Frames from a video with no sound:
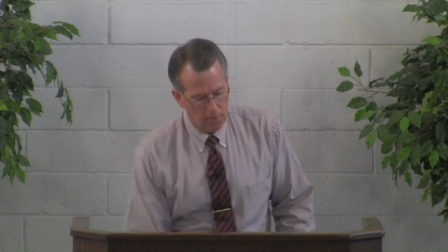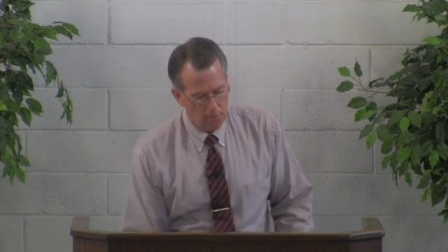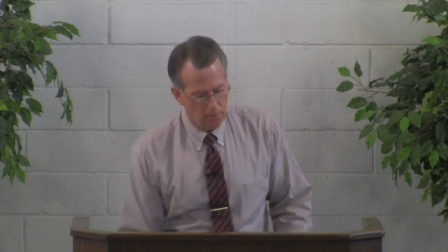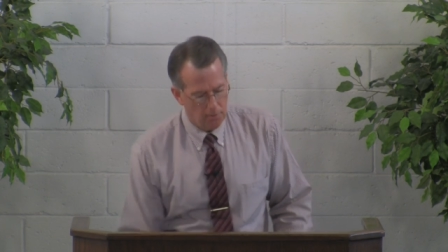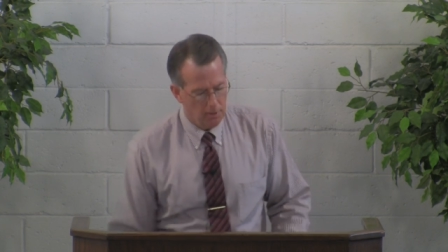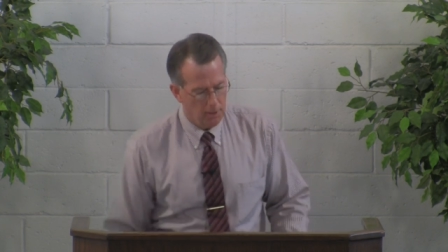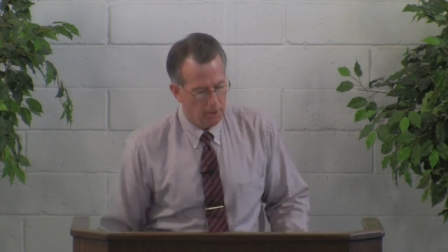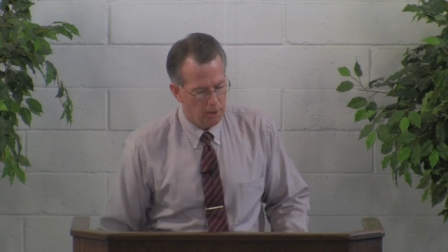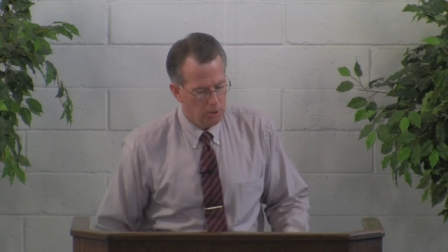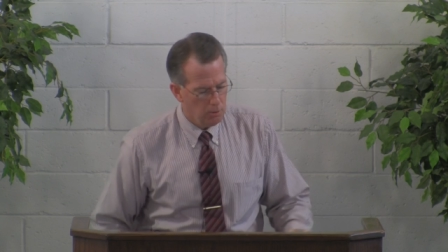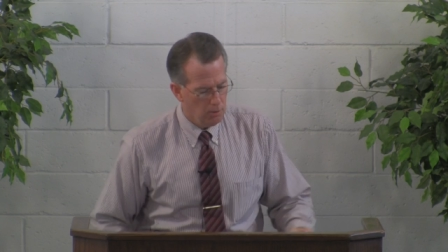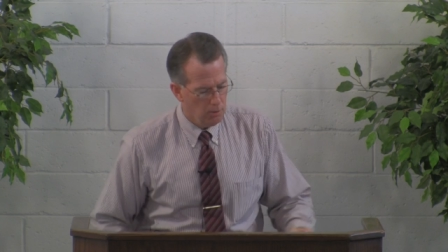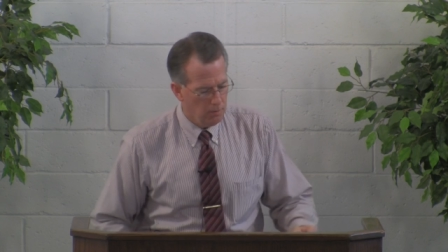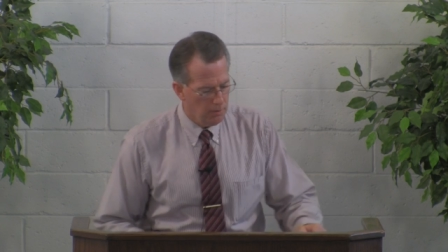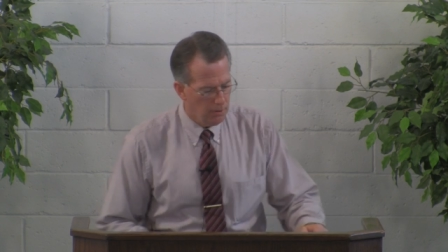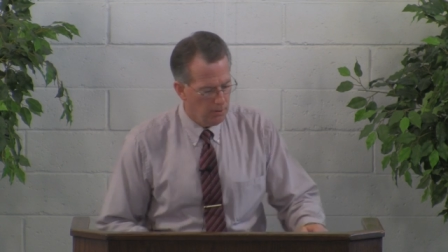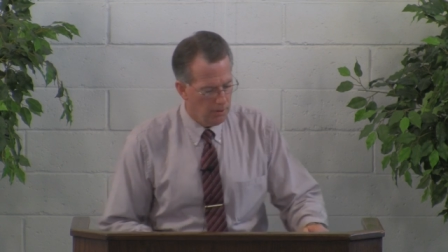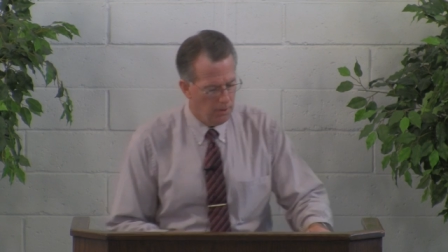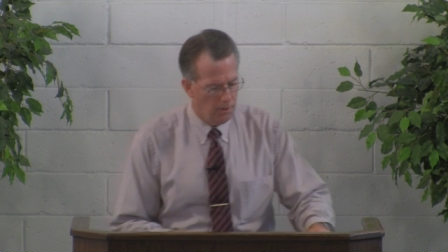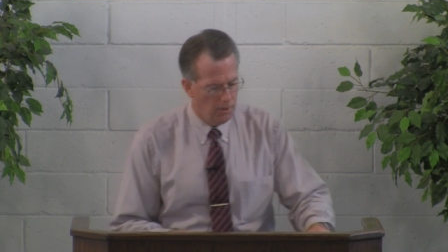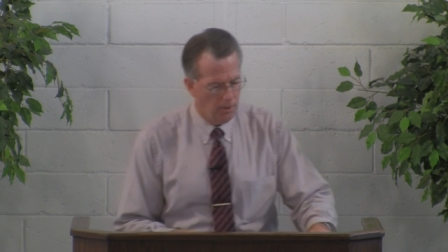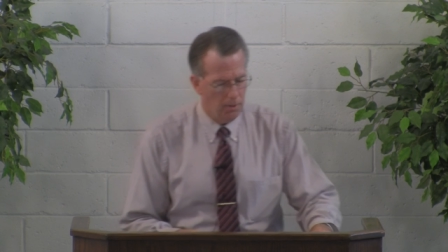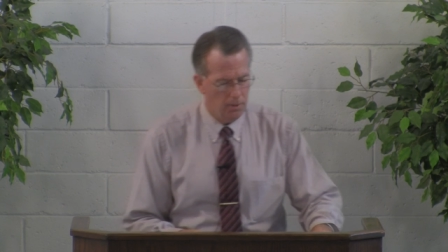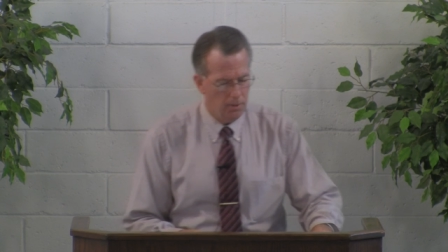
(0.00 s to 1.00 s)
the things we've
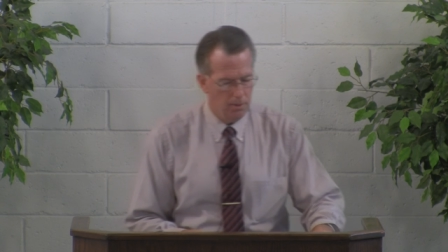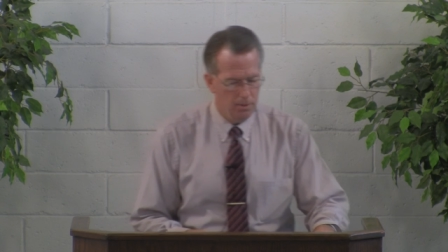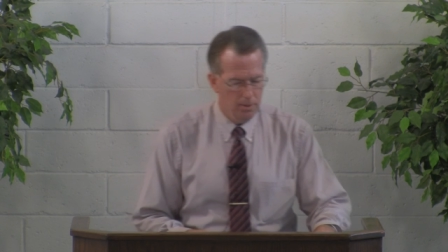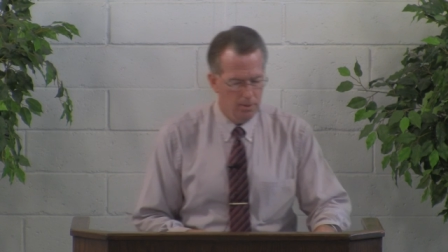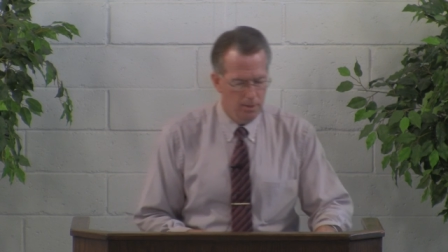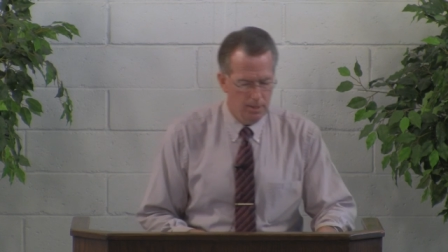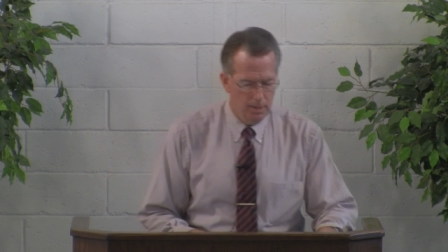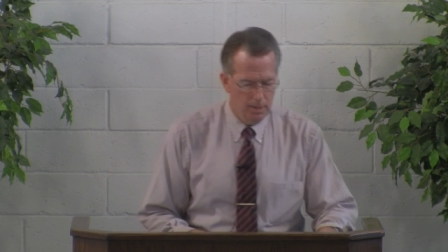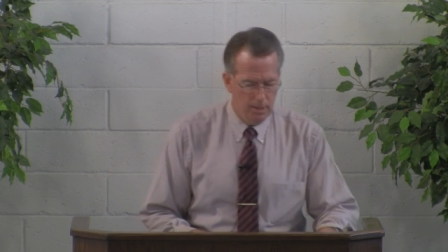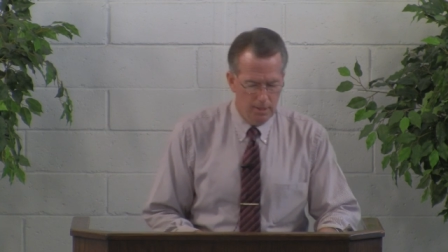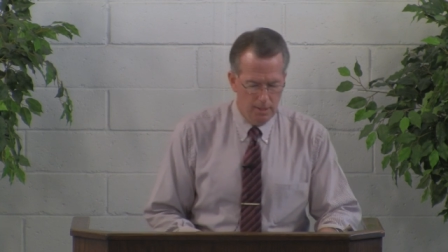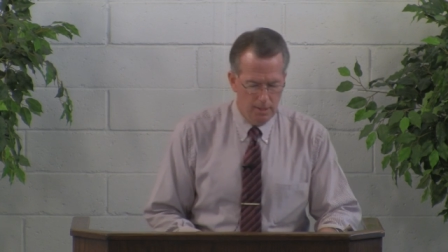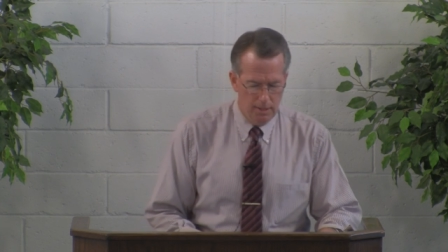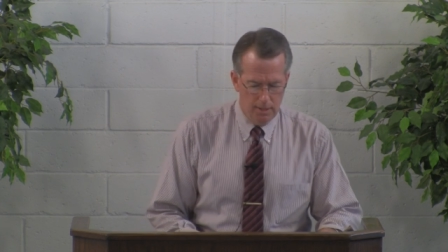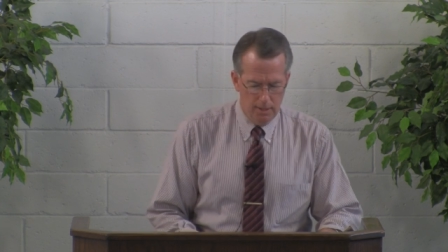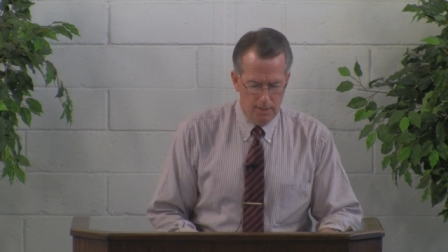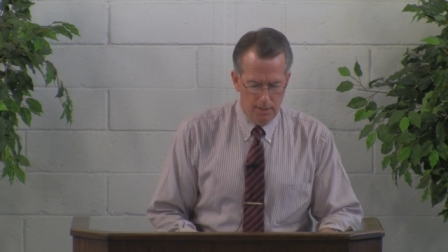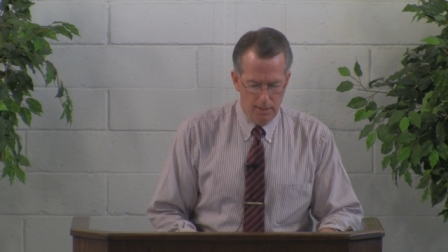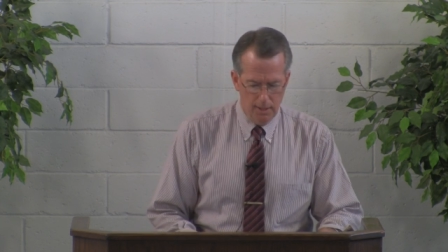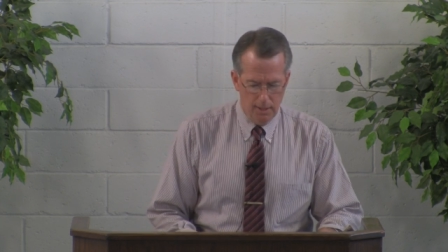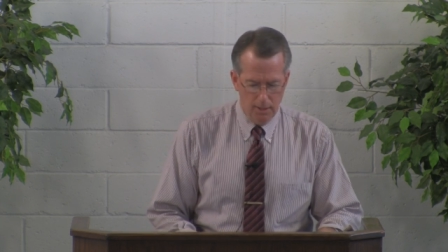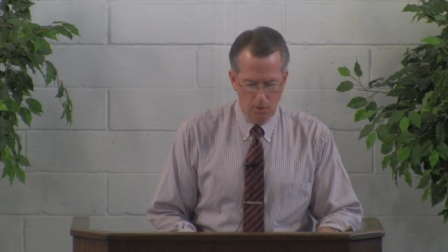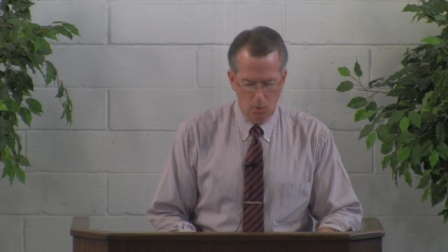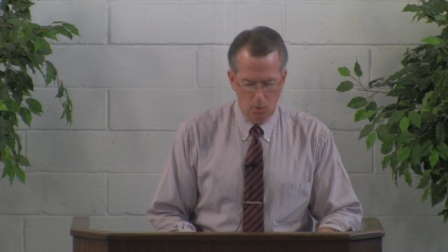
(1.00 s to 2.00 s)
heard
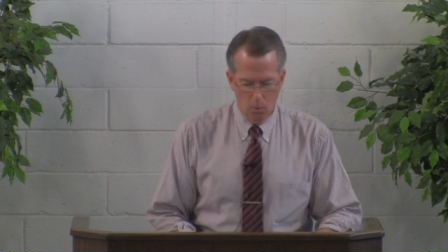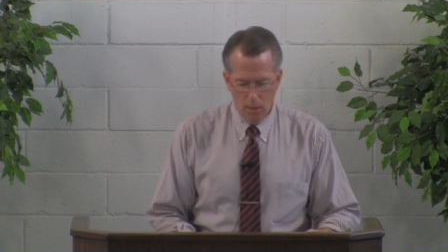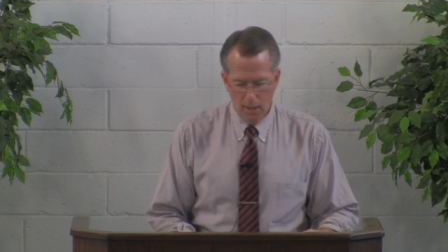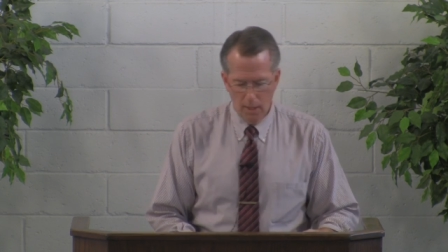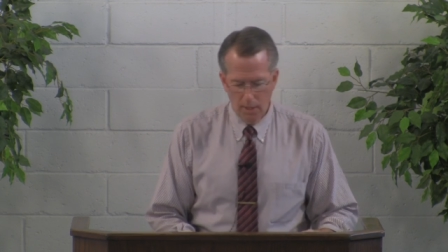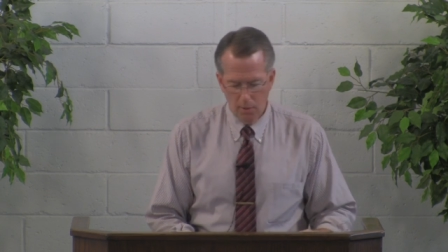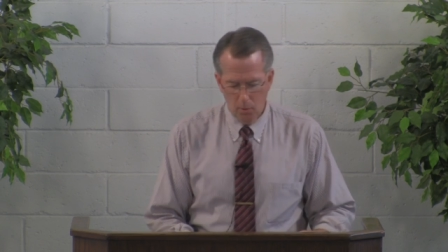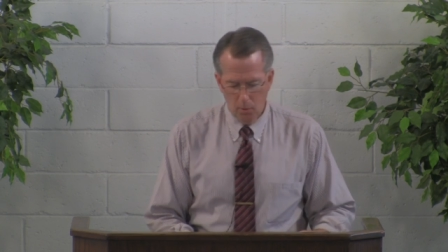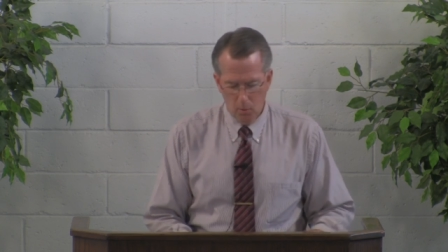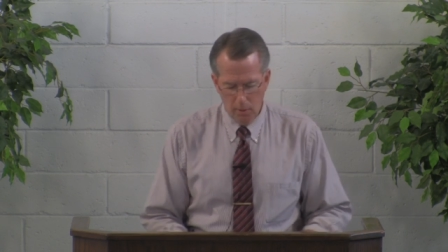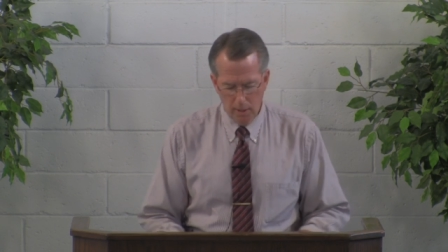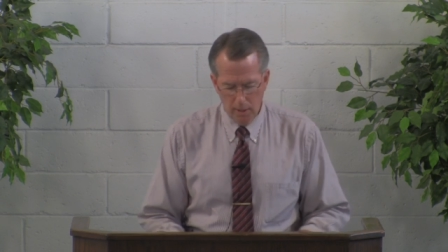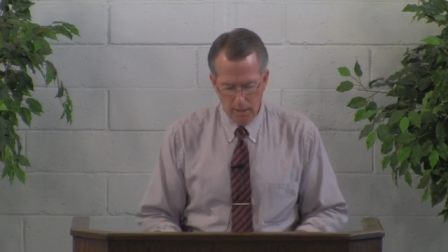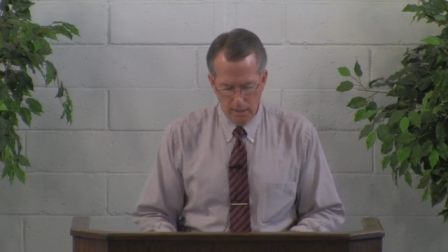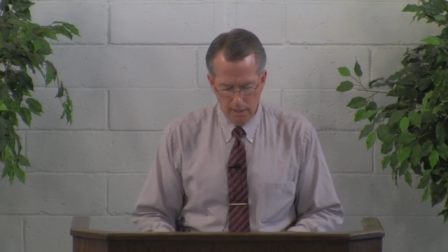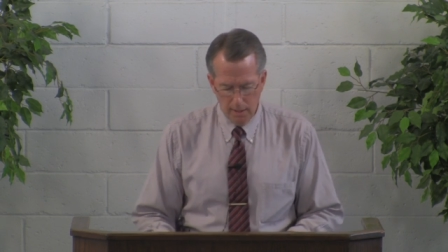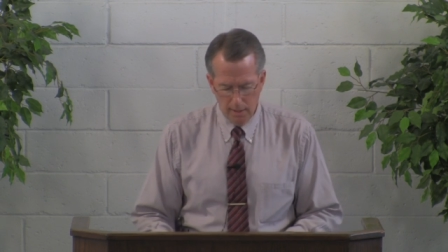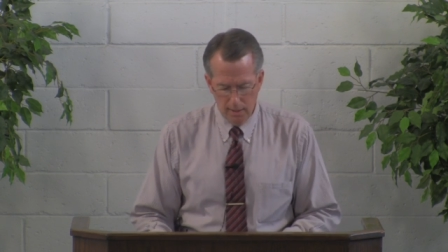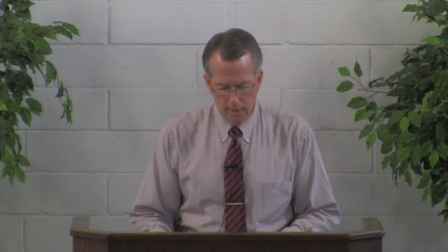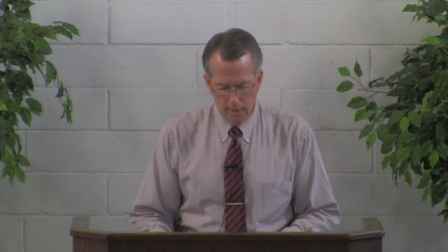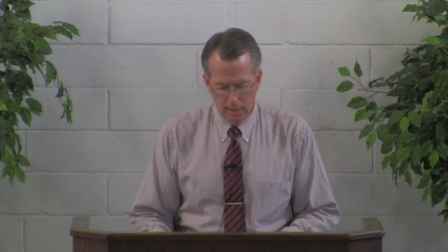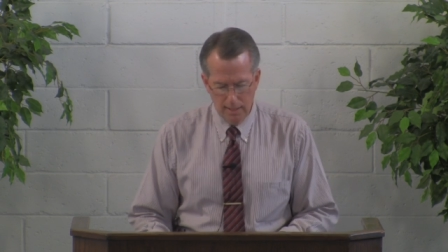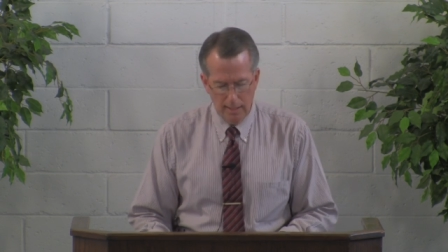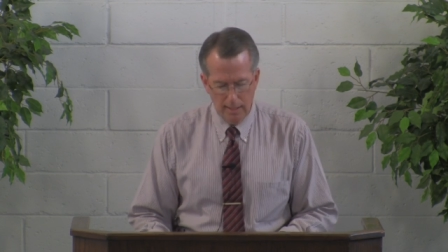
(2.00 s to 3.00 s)
in the way that we
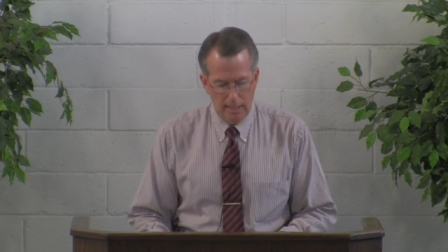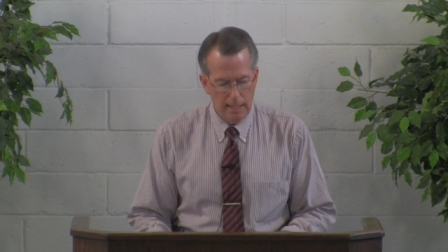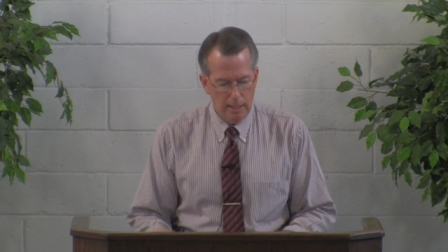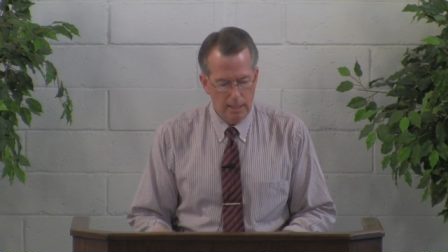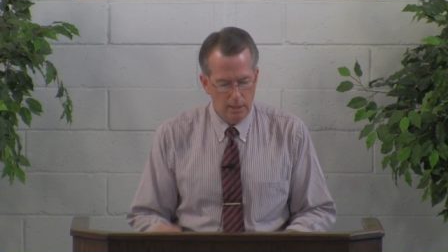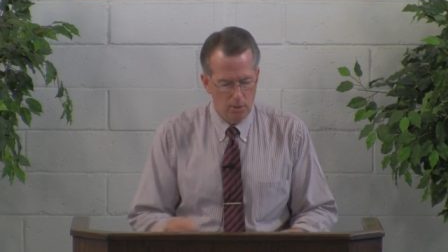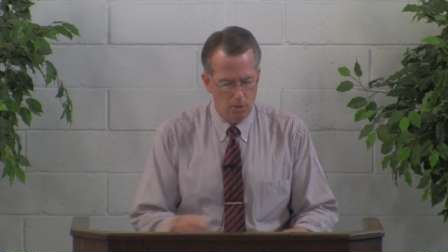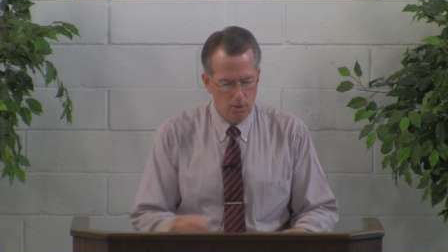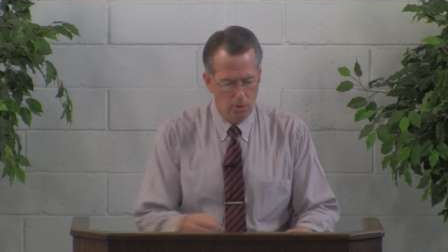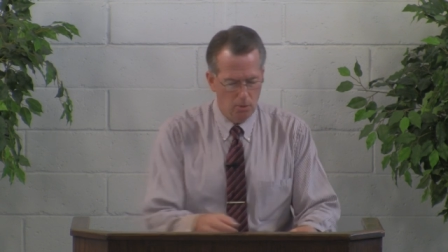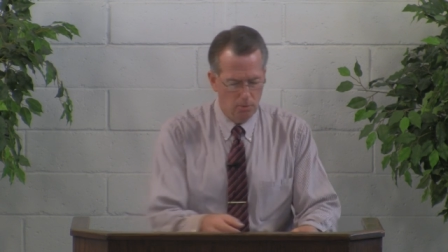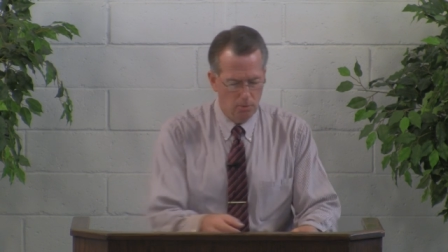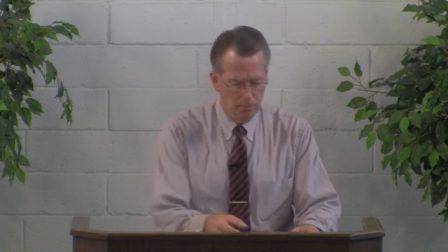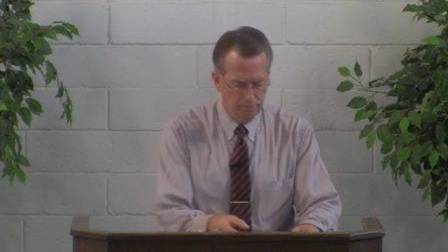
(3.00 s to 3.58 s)
need to.